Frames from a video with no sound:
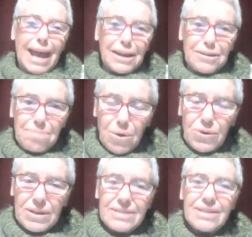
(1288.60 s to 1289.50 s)

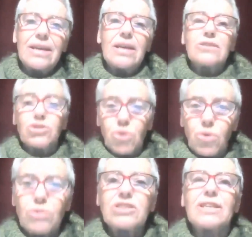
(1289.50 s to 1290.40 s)
unemployed,
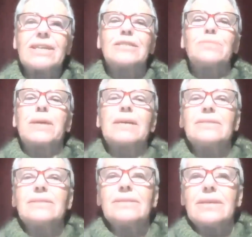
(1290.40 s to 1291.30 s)
staunch
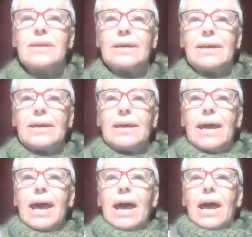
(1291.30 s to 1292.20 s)
lesbians
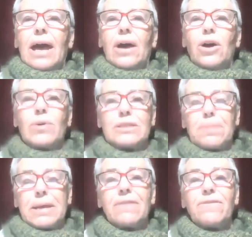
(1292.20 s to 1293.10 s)
who are
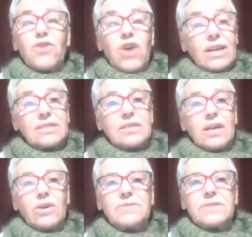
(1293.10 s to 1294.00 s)
speaking for
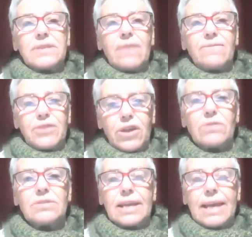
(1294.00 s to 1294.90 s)
ourselves and for
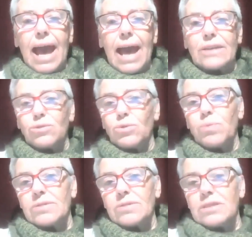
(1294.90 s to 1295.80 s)
those that can't or
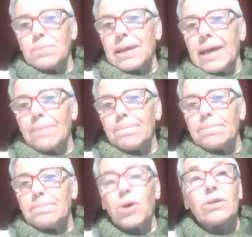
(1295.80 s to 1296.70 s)
won't speak up
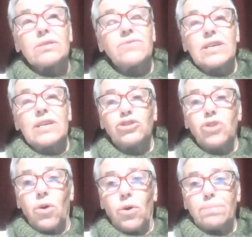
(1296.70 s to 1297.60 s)
because of their
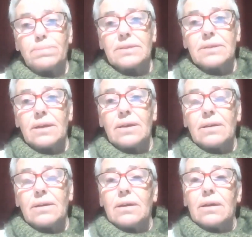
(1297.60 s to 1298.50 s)
jobs
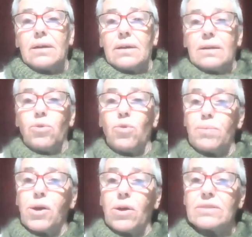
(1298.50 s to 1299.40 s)
or
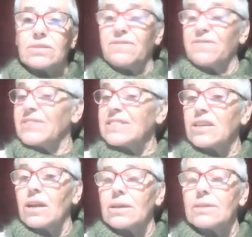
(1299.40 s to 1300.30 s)
because of
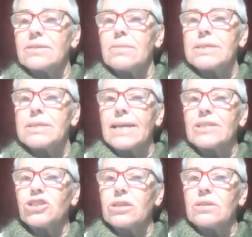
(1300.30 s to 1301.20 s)
physical
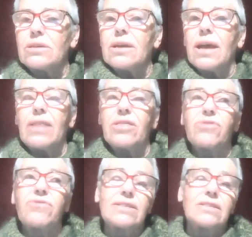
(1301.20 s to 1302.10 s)
intimidation and
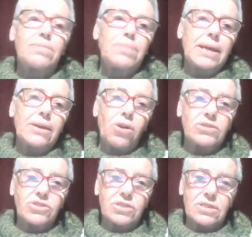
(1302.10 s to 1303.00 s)
threats of being
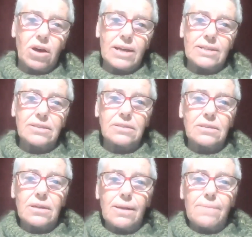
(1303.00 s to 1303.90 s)
ostracised.